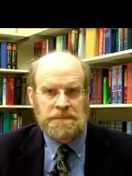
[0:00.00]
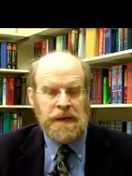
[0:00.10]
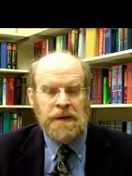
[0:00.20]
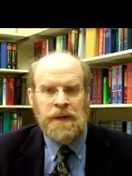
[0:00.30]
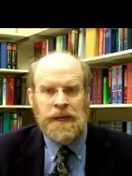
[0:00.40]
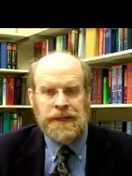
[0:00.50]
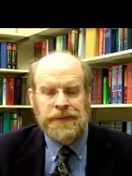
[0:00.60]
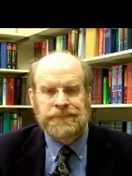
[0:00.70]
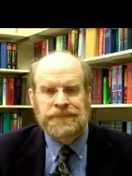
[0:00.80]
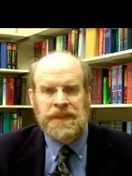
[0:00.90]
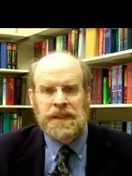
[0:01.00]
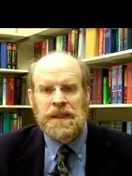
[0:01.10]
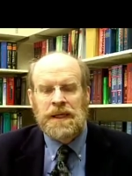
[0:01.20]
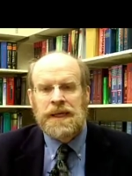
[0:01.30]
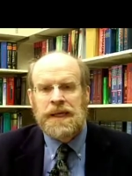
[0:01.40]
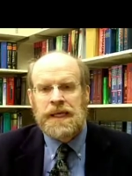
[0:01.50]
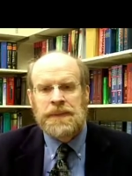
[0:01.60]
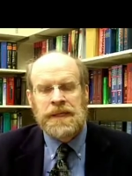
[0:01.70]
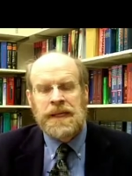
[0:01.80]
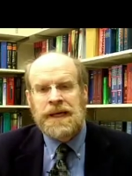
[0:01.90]
marijuana.
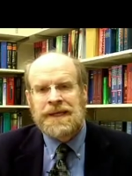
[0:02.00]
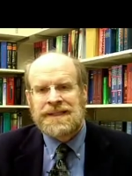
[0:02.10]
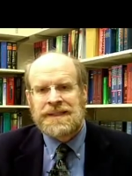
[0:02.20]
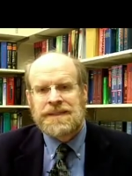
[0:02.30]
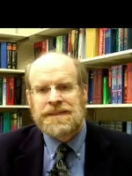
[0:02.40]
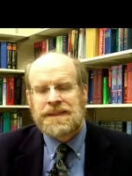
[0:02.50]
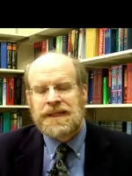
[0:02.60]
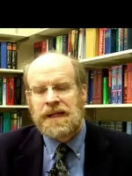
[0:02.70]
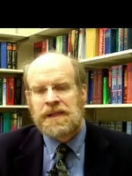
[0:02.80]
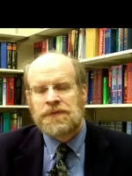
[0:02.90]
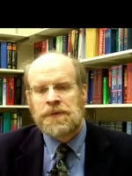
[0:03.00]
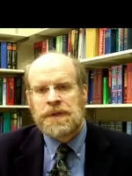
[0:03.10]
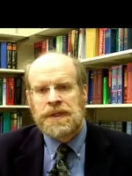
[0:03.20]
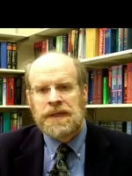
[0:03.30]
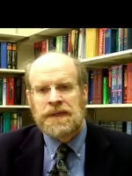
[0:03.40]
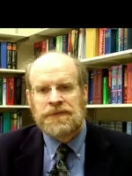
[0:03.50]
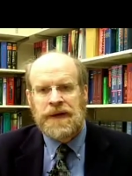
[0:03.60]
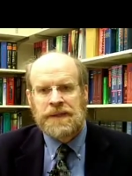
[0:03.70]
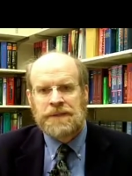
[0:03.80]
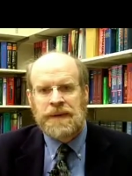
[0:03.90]
In the 90s, California,
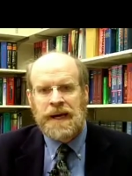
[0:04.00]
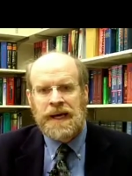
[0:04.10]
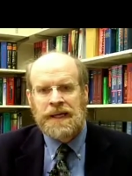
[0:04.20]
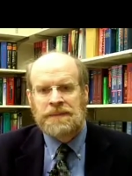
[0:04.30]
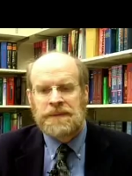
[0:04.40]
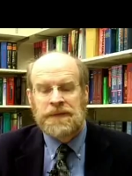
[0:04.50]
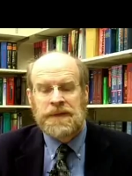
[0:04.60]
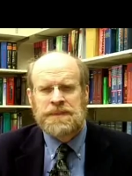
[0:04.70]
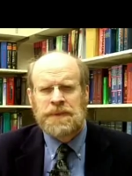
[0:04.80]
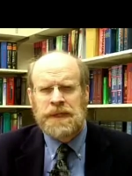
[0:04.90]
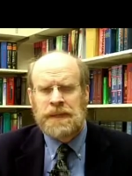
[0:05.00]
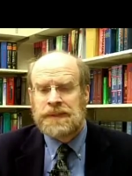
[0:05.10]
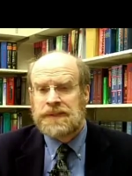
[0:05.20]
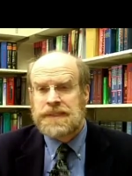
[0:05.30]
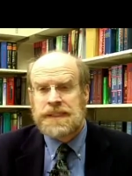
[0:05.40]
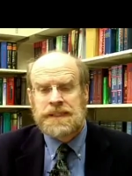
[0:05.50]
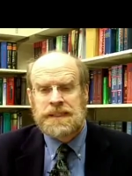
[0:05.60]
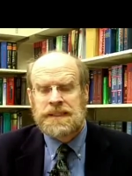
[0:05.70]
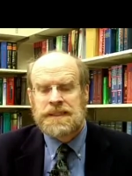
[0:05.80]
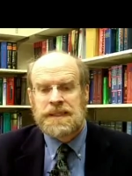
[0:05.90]
followed by, at this point, I believe
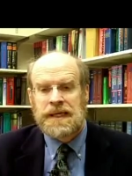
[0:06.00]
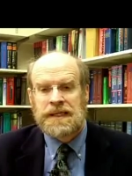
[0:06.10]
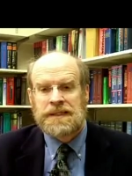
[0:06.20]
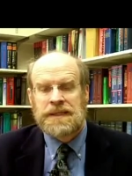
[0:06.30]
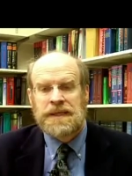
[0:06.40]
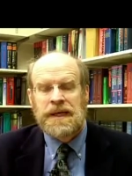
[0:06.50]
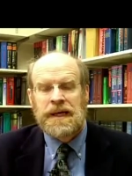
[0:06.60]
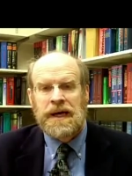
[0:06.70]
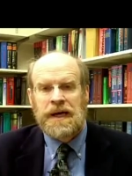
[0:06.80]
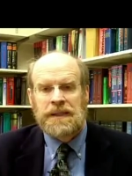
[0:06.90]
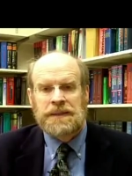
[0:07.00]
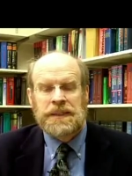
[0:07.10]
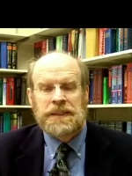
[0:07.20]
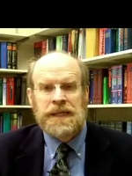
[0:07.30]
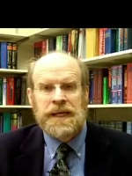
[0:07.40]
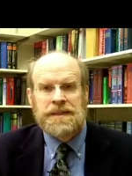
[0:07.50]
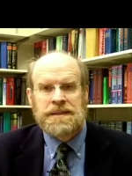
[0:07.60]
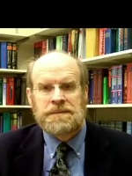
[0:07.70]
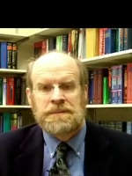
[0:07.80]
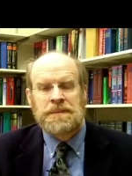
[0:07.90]
16 states,
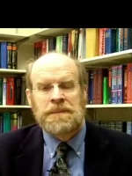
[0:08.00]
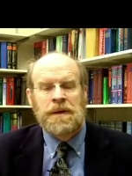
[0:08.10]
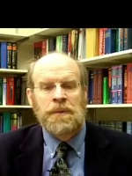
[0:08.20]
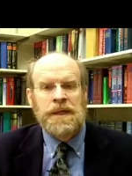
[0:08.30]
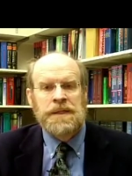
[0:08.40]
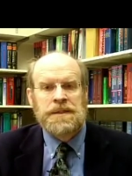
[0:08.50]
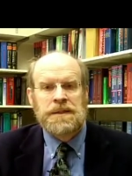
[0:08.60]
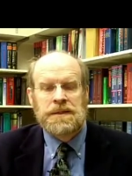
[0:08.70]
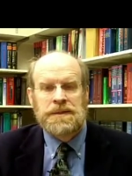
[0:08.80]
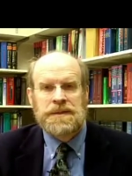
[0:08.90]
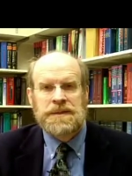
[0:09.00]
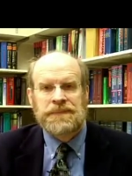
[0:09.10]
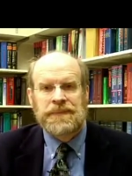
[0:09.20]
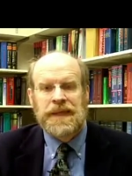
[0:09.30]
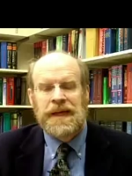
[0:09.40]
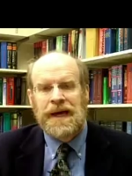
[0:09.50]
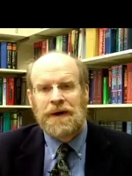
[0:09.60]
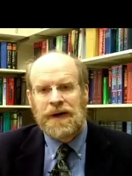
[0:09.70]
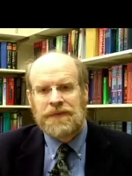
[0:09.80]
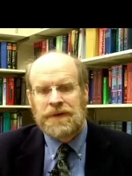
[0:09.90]
legalized marijuana's use.
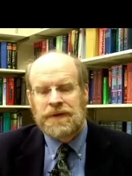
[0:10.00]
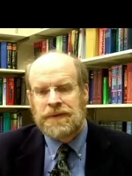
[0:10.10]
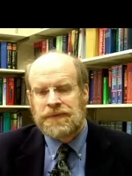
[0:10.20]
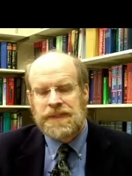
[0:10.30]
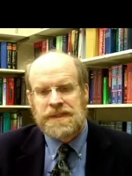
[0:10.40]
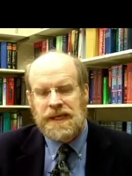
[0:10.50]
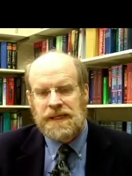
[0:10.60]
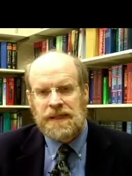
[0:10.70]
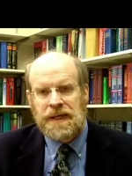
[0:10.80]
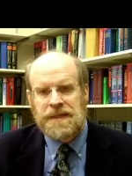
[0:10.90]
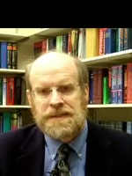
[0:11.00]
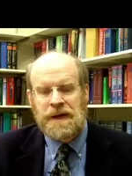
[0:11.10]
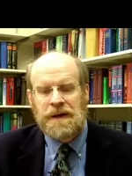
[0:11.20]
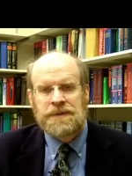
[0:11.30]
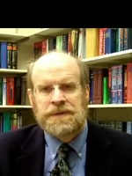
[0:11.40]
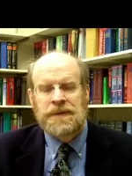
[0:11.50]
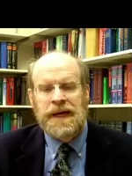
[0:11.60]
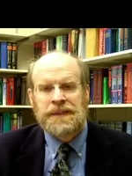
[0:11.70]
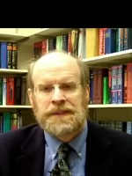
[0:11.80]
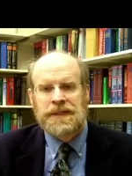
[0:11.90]
However, the state laws are in
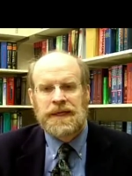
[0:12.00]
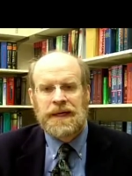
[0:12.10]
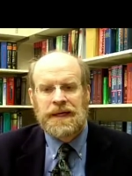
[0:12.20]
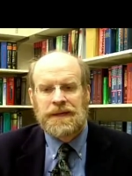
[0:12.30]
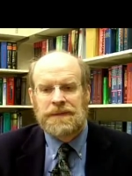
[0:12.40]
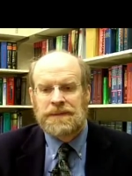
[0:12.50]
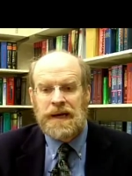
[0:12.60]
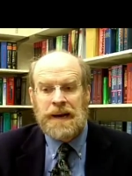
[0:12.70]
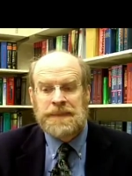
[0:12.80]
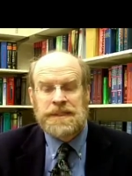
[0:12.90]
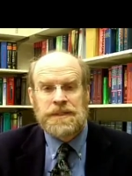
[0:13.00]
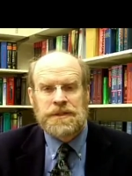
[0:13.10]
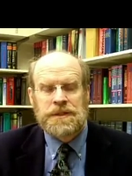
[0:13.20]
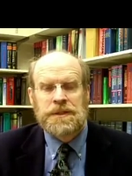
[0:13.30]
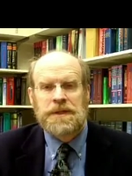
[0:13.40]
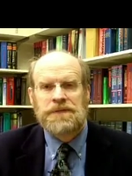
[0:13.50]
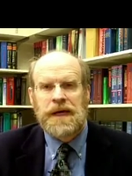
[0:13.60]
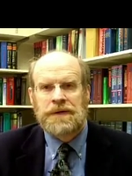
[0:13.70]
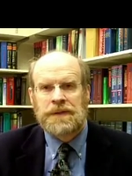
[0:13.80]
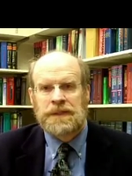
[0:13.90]
direct opposition to the
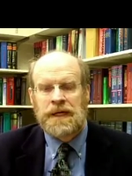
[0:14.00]
federal